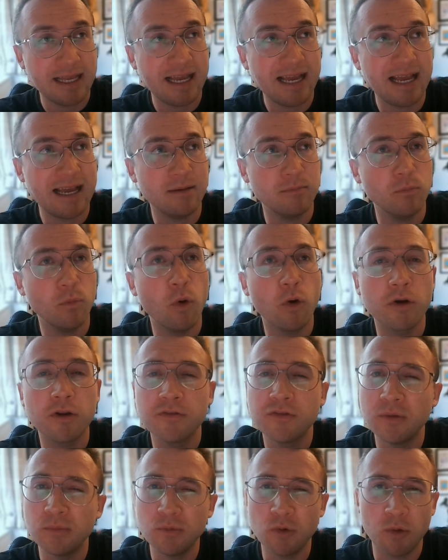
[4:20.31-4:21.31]
and one of
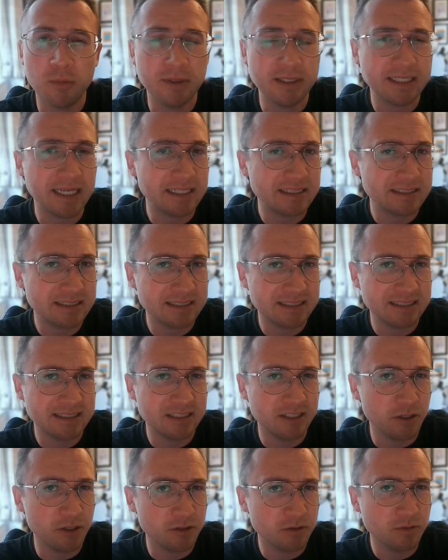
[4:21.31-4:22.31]
them normally gets to
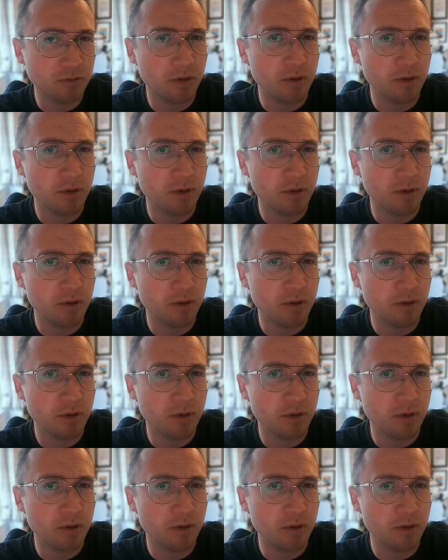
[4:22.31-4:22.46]
good